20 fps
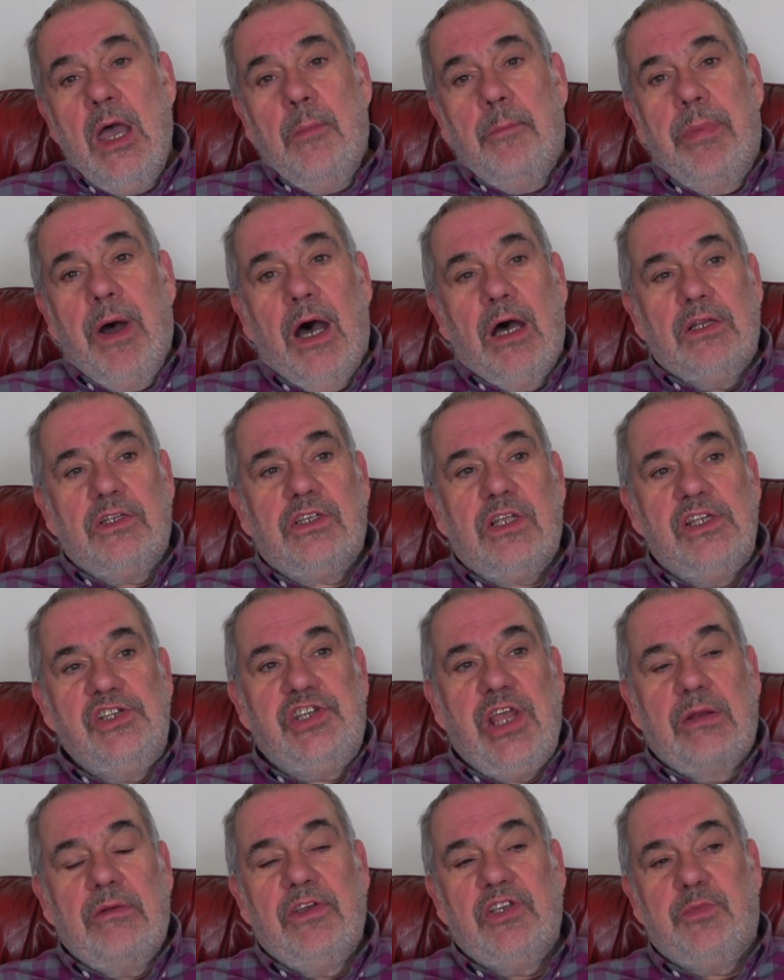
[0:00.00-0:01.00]
But
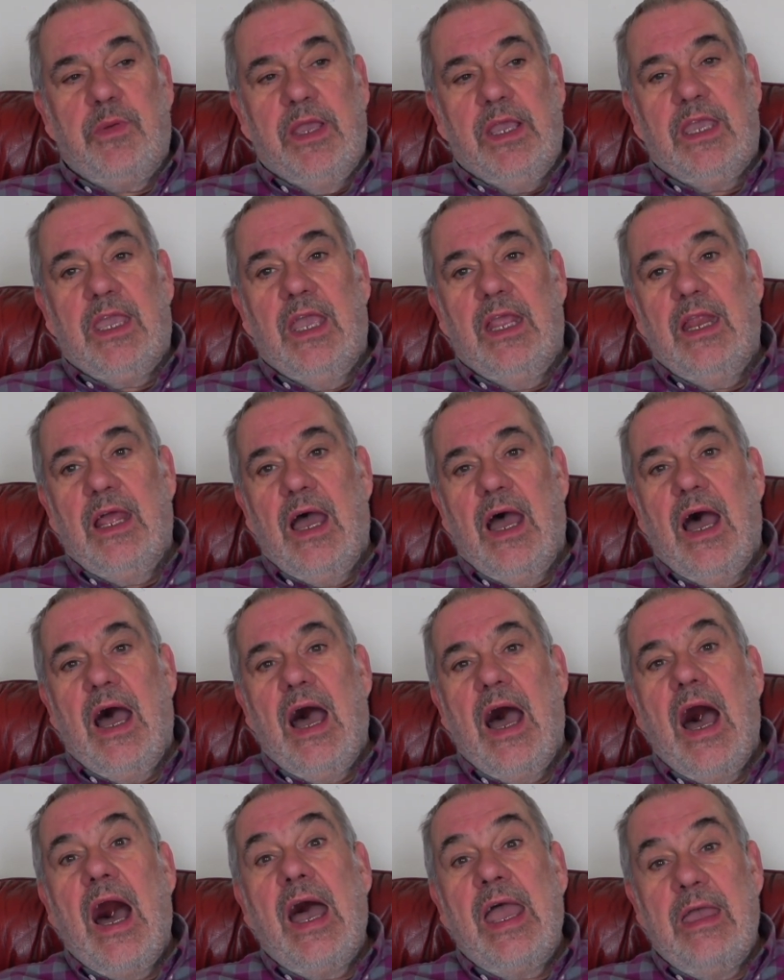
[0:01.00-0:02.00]
generally speaking,
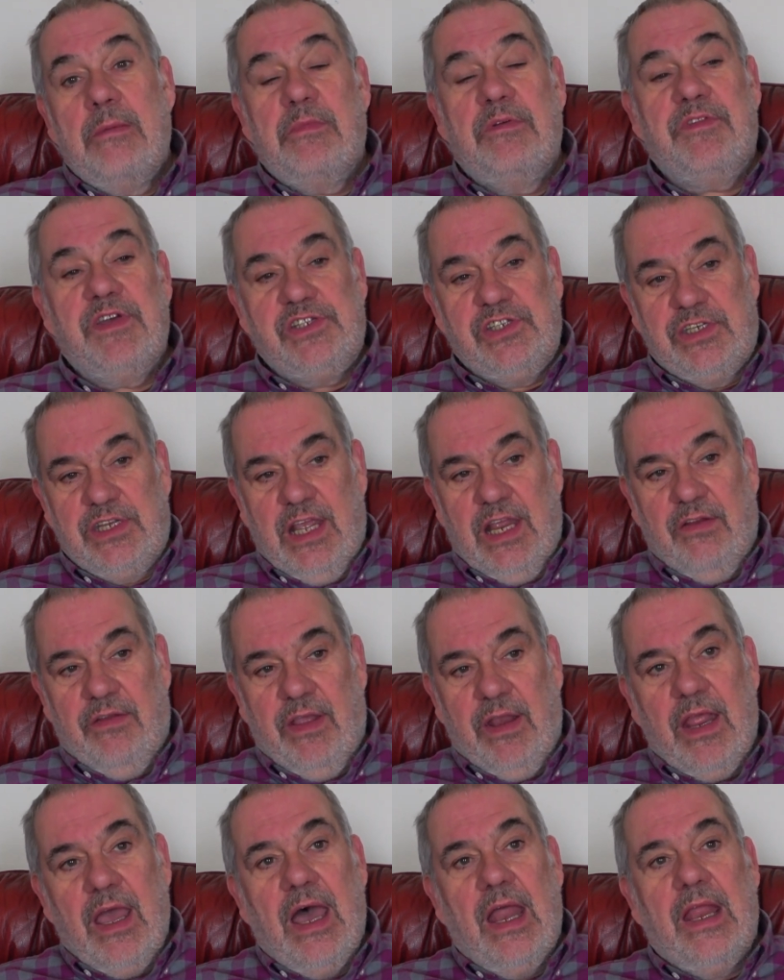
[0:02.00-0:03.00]
I am a
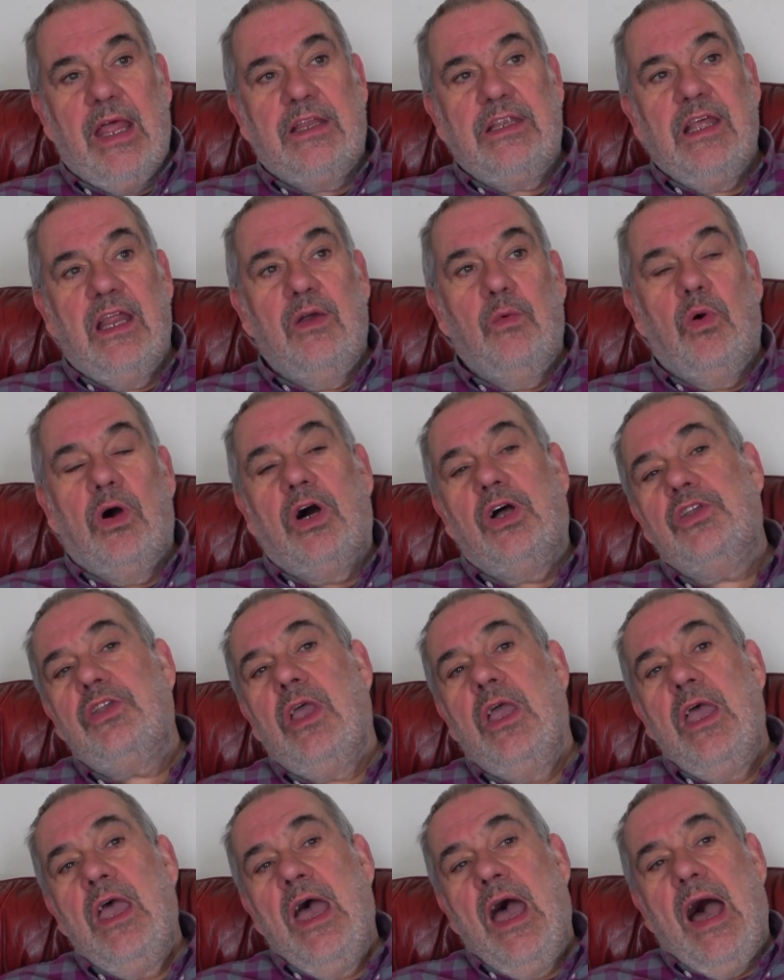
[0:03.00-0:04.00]
vegetarian and I tell you what,
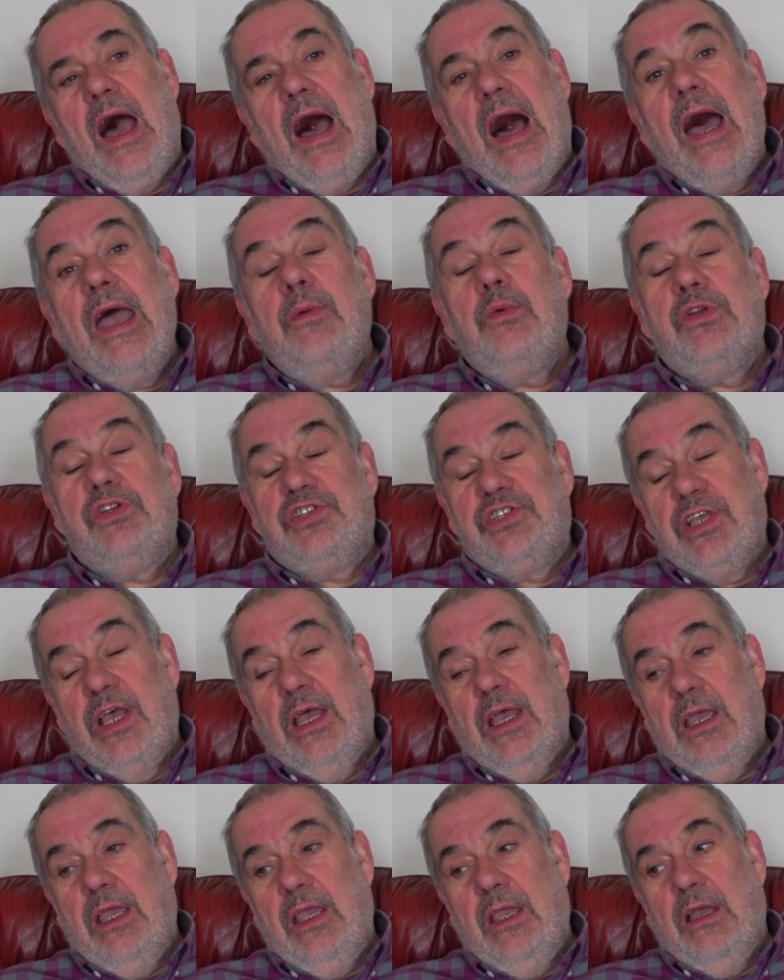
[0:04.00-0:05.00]
I would
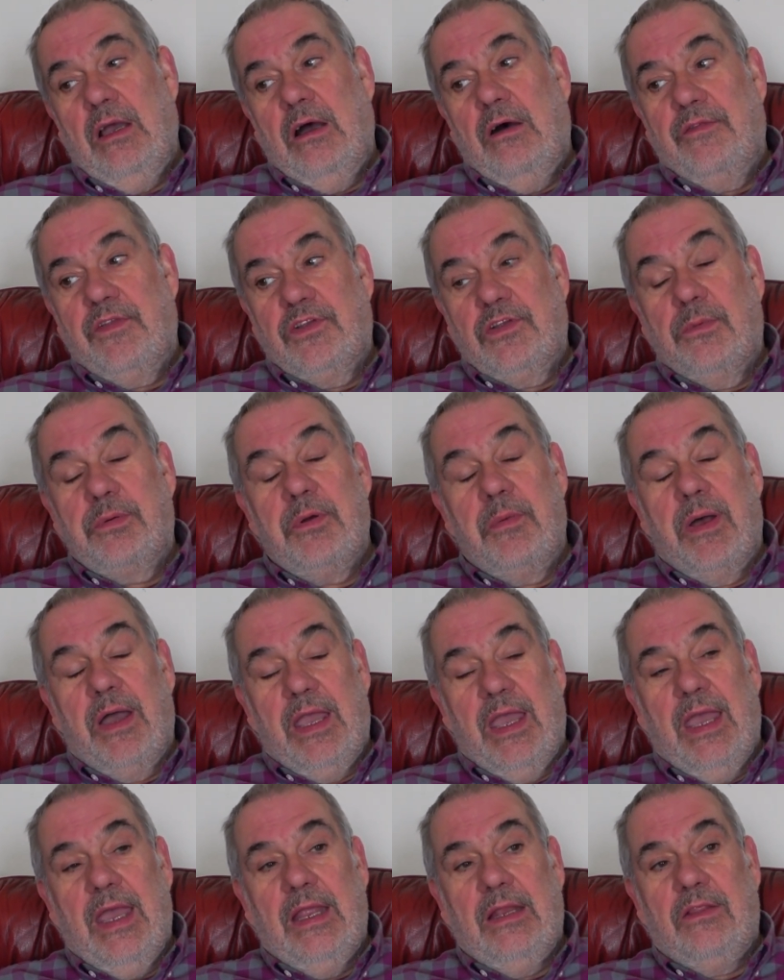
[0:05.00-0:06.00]
say off the top of my
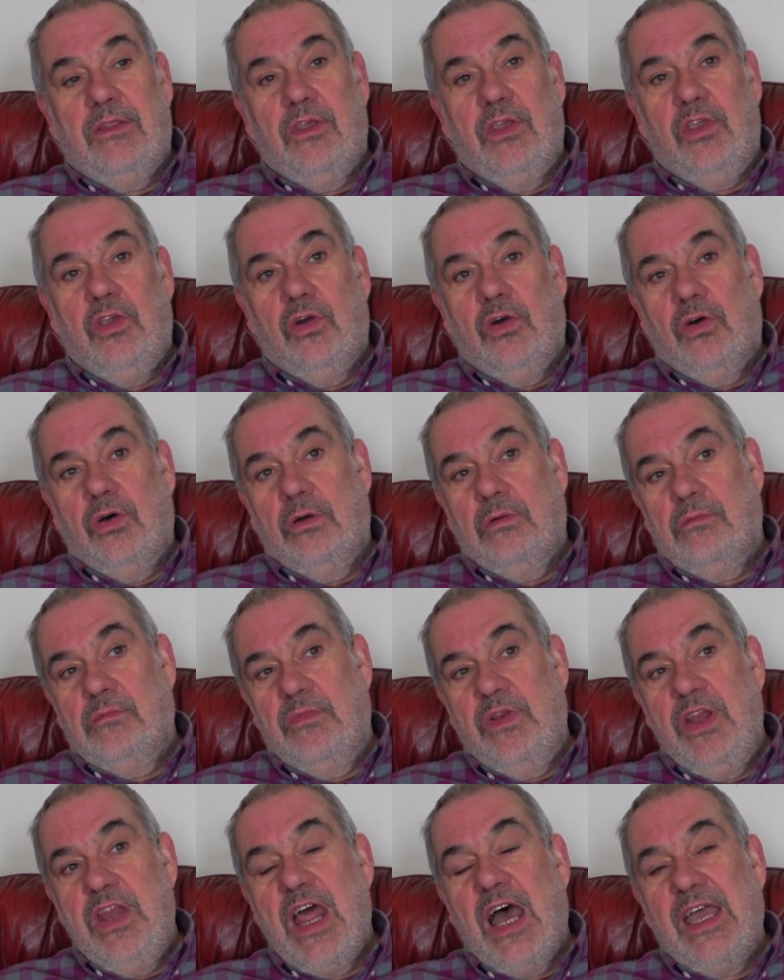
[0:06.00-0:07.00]
head that you're
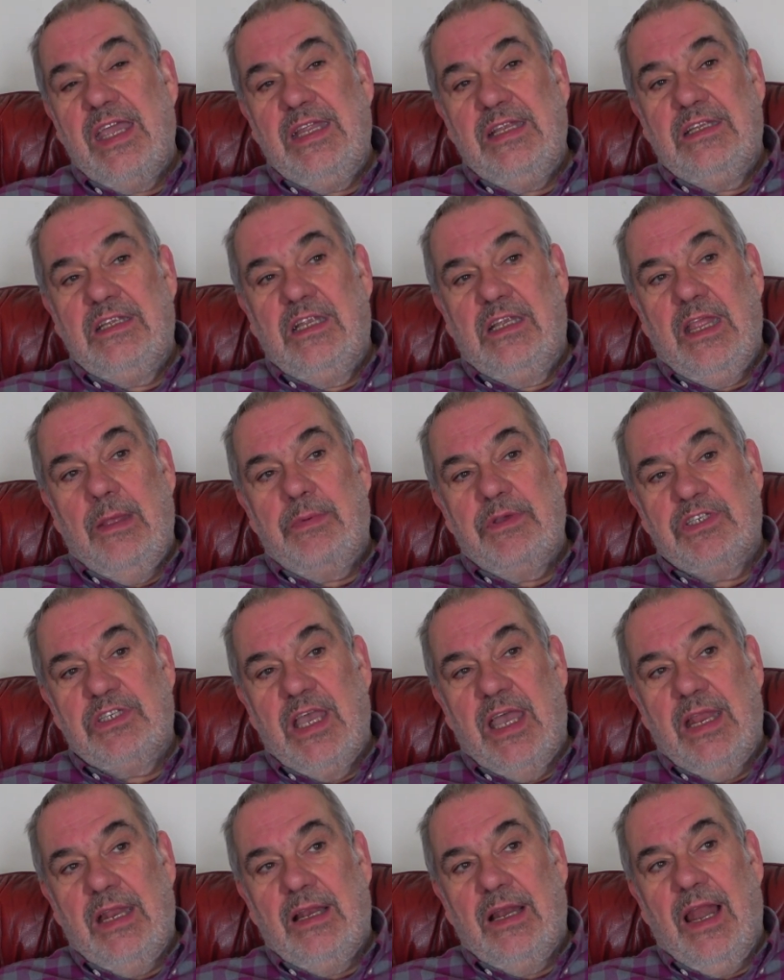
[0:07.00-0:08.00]

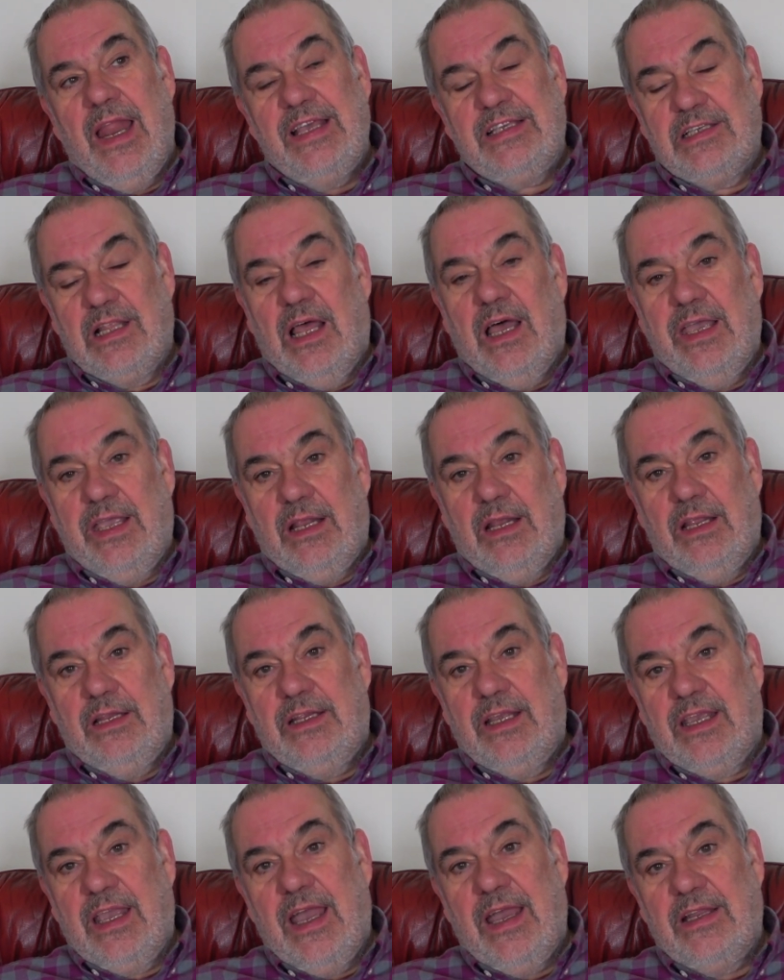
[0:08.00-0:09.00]
90% less likely
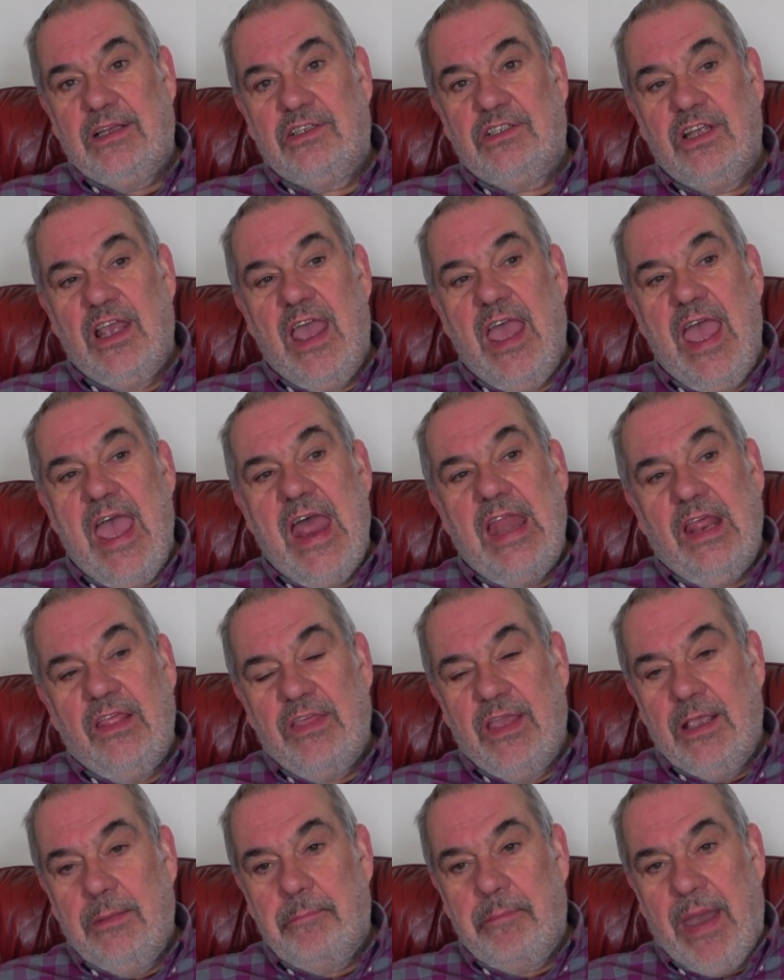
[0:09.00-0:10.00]
to catch
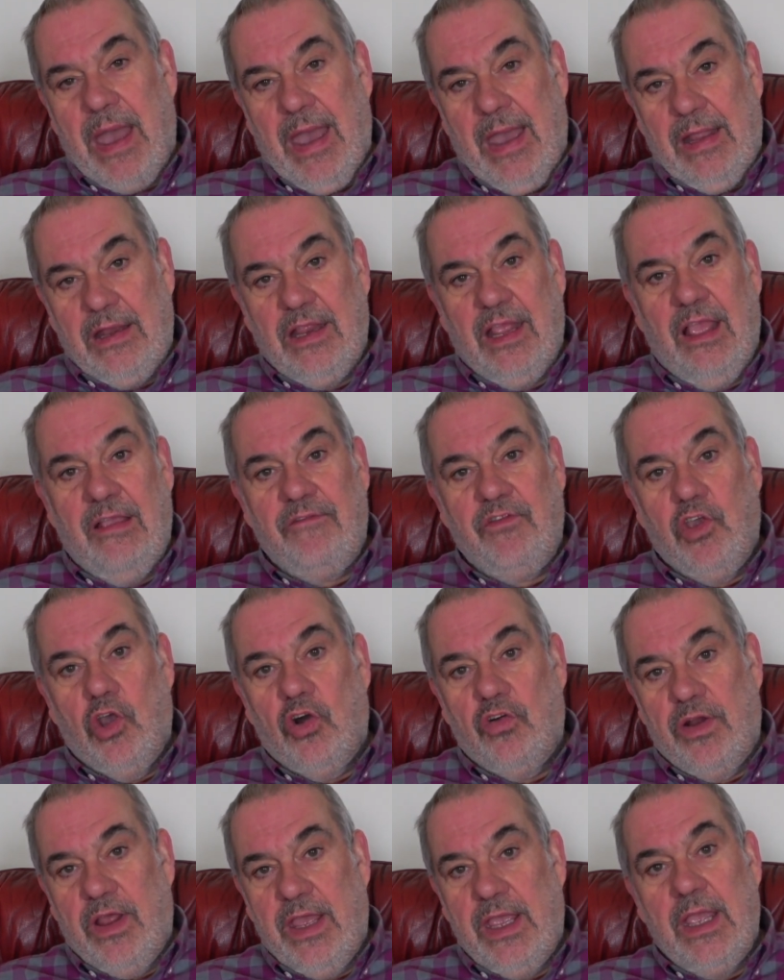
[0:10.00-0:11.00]
anything bad if
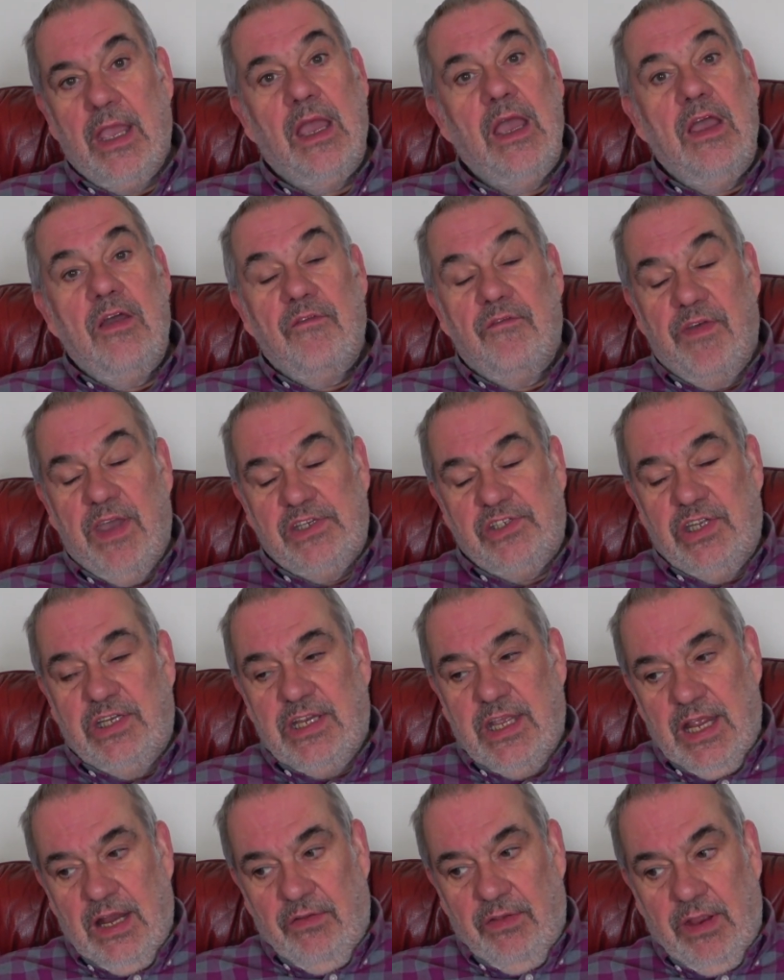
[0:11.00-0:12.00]
you're a
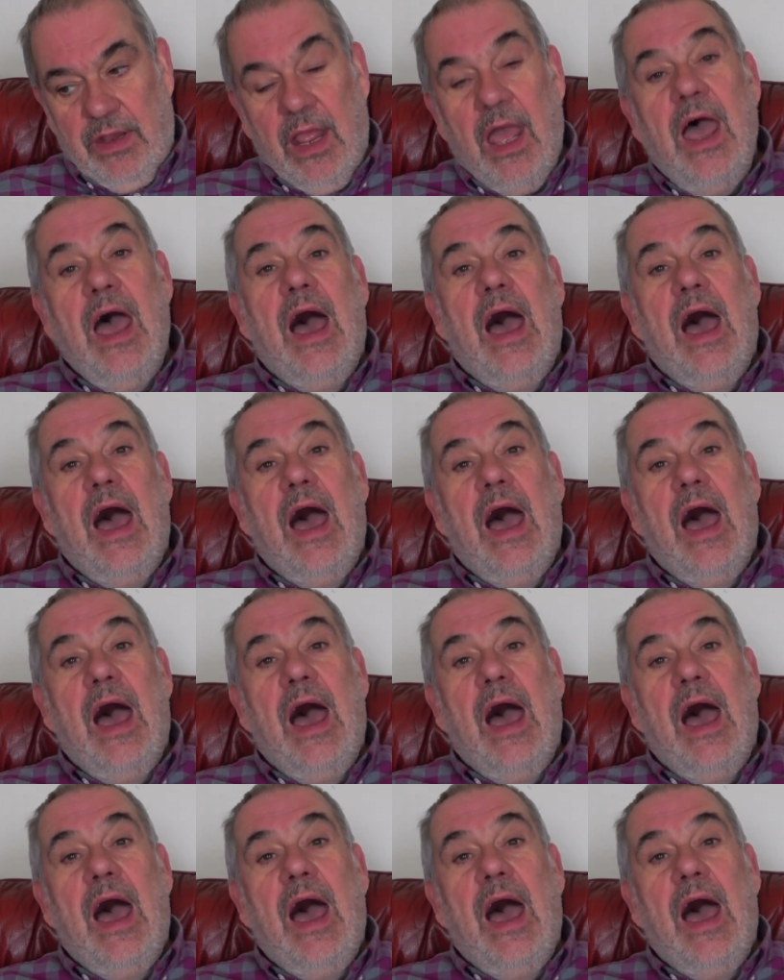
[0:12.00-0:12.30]
vegetarian.